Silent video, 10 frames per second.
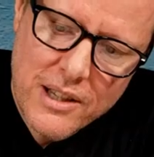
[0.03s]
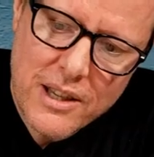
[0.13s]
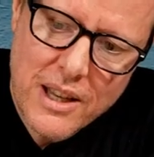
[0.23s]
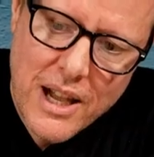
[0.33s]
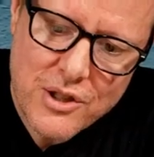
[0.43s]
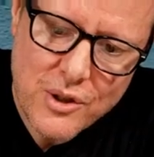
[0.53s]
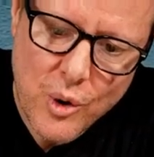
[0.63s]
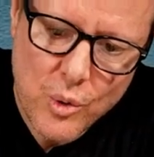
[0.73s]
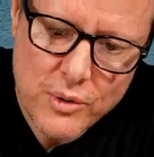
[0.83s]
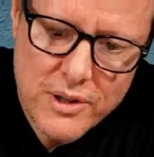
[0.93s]
Can he actually
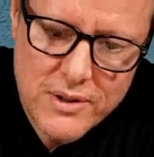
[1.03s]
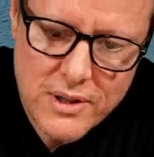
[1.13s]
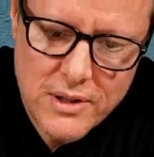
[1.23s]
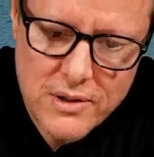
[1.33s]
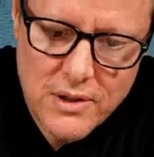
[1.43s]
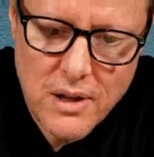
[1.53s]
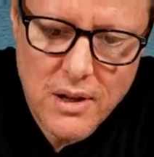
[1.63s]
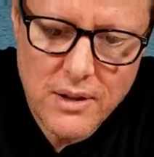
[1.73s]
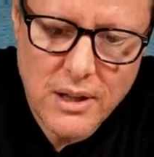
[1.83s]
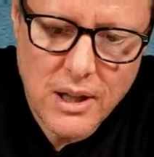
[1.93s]
hold these things?
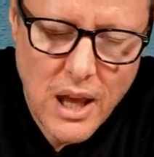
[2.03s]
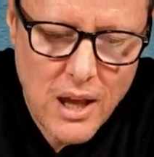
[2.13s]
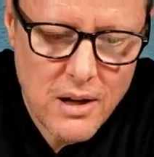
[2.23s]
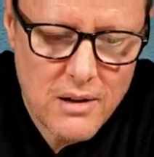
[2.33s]
I think he can.